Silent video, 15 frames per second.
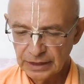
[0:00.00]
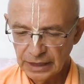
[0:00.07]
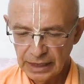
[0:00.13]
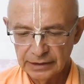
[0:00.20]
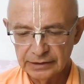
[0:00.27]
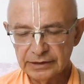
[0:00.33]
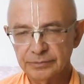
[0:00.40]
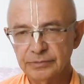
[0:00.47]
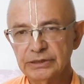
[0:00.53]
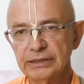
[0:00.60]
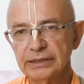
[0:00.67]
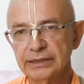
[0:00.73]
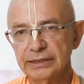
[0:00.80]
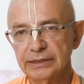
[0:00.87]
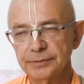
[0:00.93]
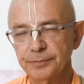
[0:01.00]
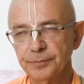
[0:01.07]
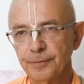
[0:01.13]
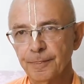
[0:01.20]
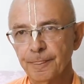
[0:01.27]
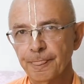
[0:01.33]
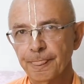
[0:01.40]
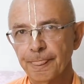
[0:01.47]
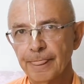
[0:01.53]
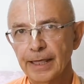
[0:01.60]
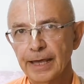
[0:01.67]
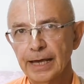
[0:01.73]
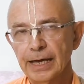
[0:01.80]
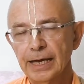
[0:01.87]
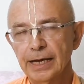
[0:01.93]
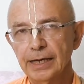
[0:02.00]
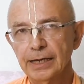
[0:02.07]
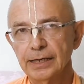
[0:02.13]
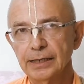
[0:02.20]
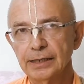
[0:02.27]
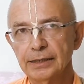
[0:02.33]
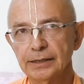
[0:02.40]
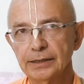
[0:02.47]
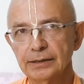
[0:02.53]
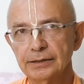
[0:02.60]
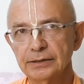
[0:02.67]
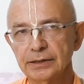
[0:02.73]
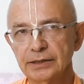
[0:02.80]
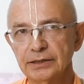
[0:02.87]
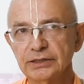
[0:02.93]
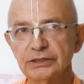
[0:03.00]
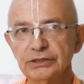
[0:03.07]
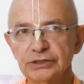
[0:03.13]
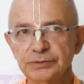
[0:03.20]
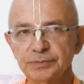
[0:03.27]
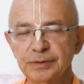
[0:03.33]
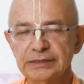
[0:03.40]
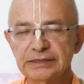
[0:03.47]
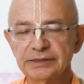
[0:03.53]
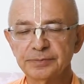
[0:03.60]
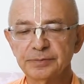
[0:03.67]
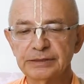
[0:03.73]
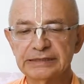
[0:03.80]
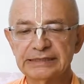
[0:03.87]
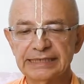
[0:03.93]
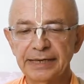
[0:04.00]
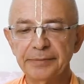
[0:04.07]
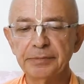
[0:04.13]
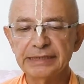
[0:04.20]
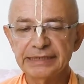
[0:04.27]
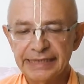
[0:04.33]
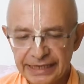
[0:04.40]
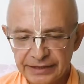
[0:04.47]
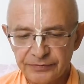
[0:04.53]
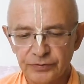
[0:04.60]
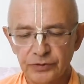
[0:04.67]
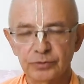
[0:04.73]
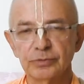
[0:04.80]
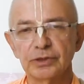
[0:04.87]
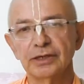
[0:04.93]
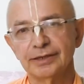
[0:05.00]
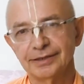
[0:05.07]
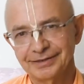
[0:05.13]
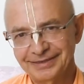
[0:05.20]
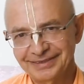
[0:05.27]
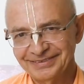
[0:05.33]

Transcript: Ultimately, the religious principles emanate from God.